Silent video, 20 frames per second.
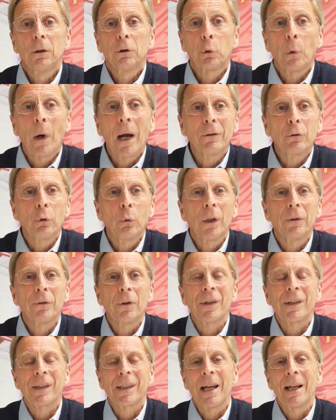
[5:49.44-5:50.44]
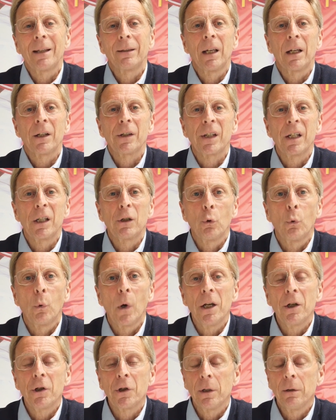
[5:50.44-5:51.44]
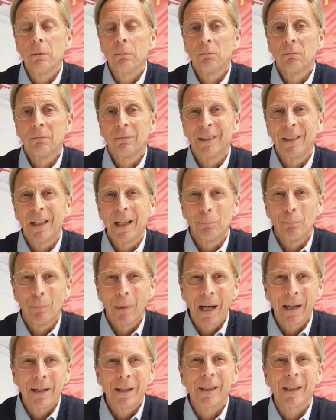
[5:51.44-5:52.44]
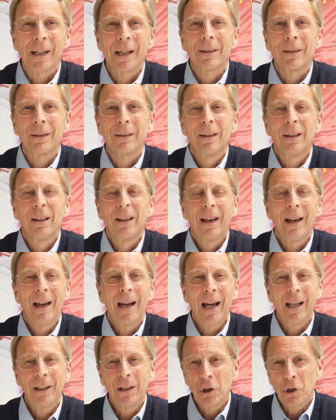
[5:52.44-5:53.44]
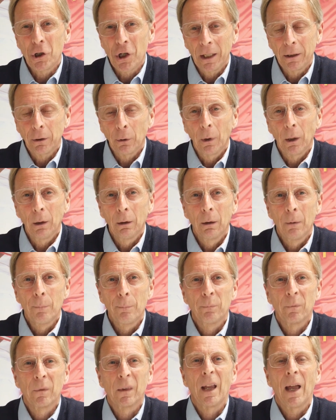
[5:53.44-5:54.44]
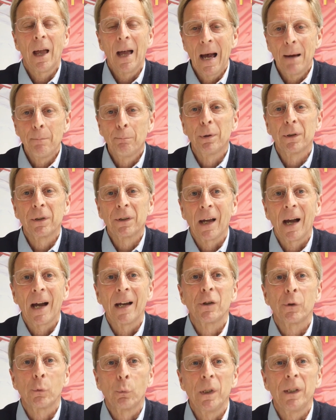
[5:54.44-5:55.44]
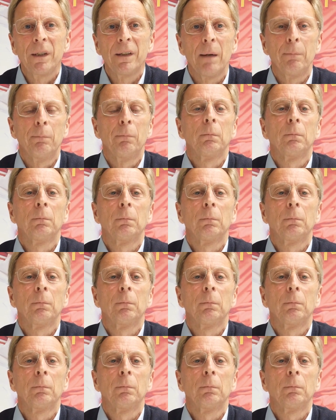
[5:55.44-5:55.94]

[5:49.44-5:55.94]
Try to understand their situation, their mindset, and in general, empathize with them.